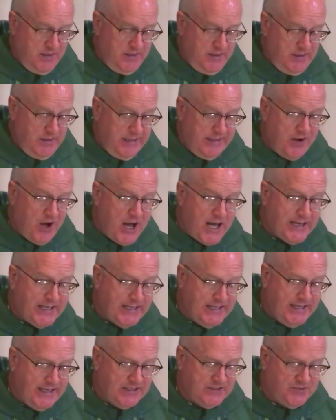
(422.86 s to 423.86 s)
An
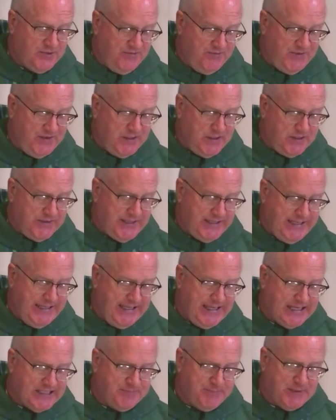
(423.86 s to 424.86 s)
audit has revealed that
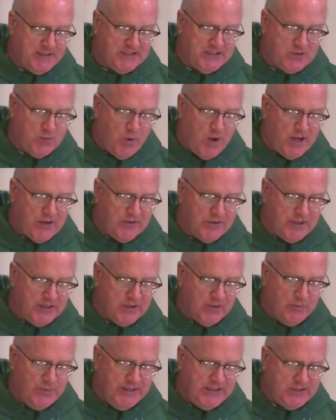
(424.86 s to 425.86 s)
he has been squandering
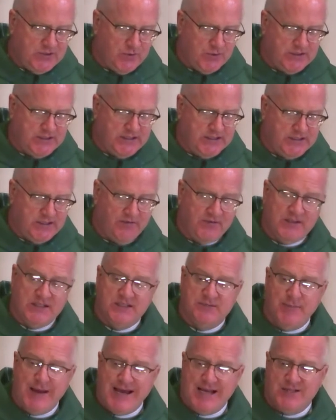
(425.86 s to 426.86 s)
the resources of
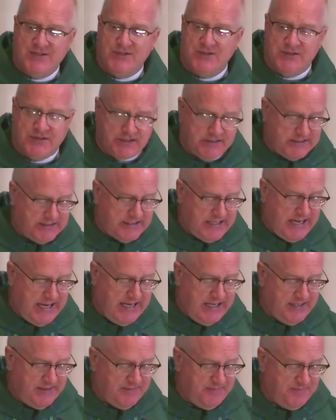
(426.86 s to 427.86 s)
his master's
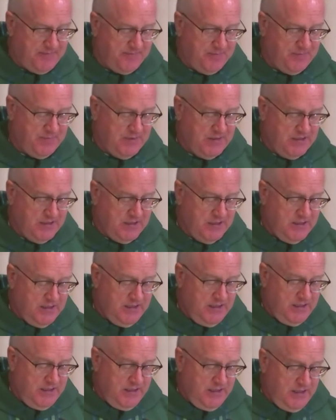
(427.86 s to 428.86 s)
estate,
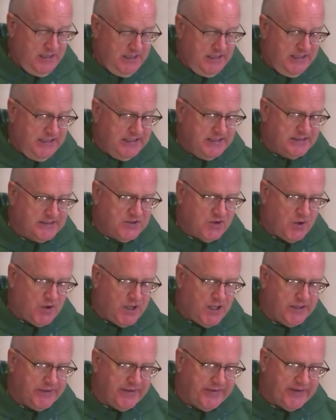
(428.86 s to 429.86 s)
and he is
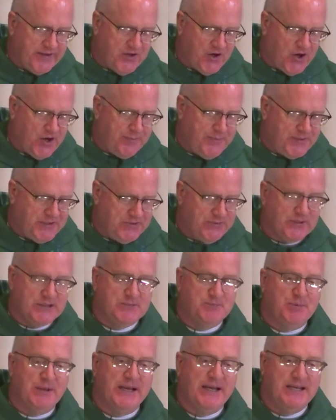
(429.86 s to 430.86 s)
called on the carpet to
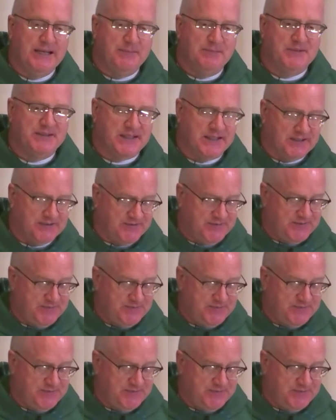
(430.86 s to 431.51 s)
explain himself.